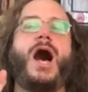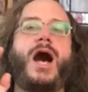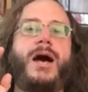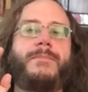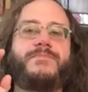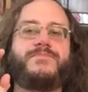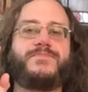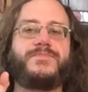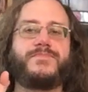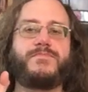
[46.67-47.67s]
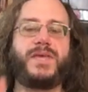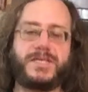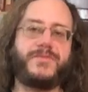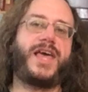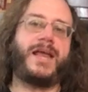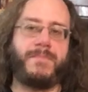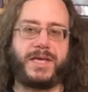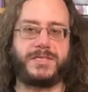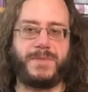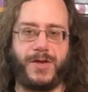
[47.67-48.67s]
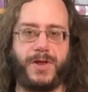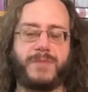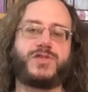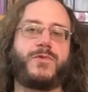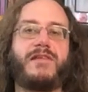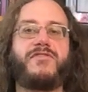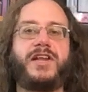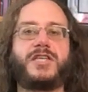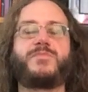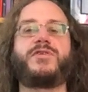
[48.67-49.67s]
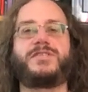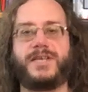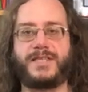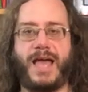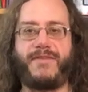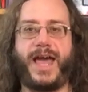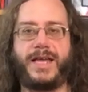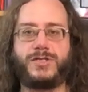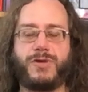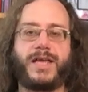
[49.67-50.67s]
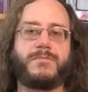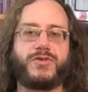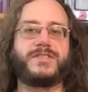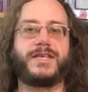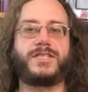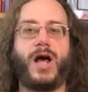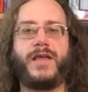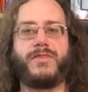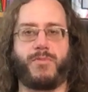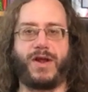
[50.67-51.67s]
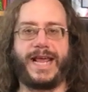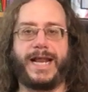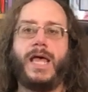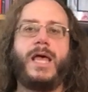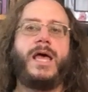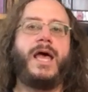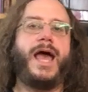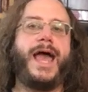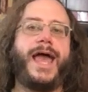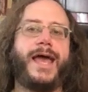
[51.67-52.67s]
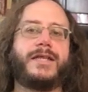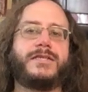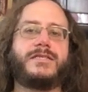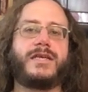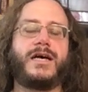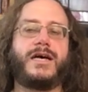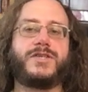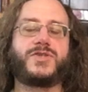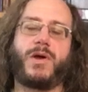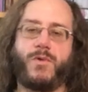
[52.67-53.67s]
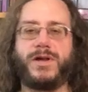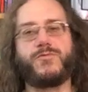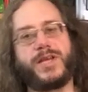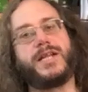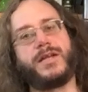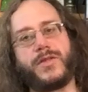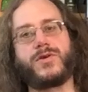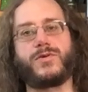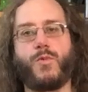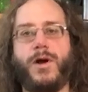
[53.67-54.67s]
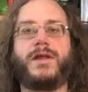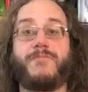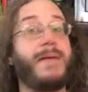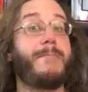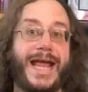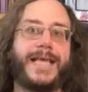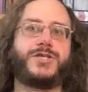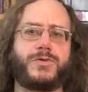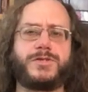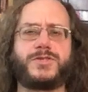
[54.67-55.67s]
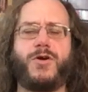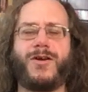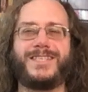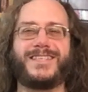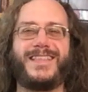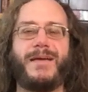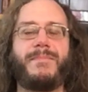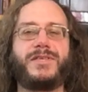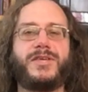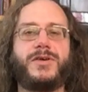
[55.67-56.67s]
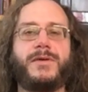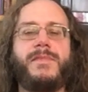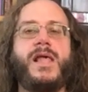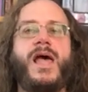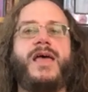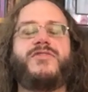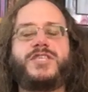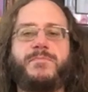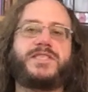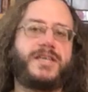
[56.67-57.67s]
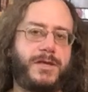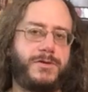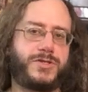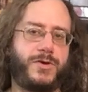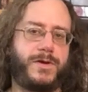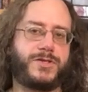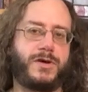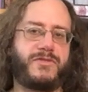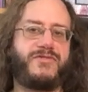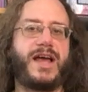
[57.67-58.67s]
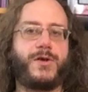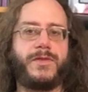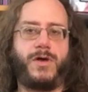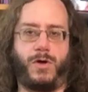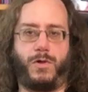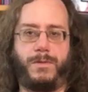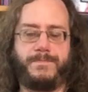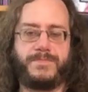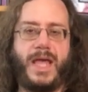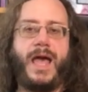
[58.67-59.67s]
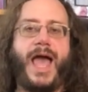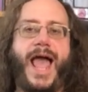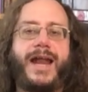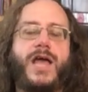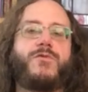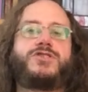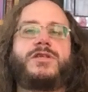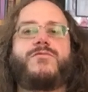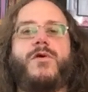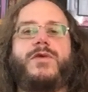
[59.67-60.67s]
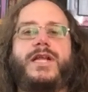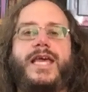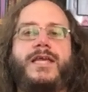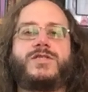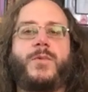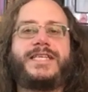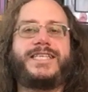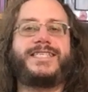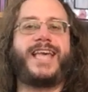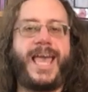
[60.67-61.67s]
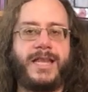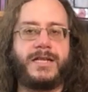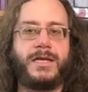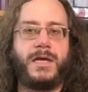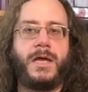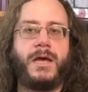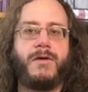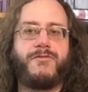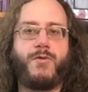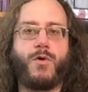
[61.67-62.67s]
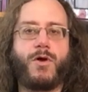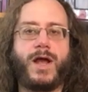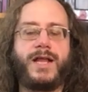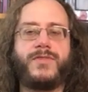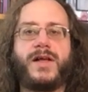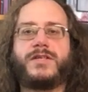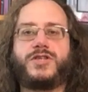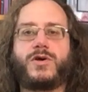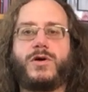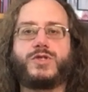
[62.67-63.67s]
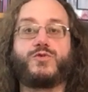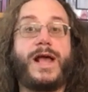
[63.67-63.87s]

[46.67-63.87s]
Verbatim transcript: um, because of that and because I'm gearing up to write Phoenix Precinct, I've had Dragon Precinct on the brain, and uh, so I wanted to read another one of my many short stories in that milieu. This particular story is called Fire in the Hole, and I originally wrote it in 2010 for an anthology called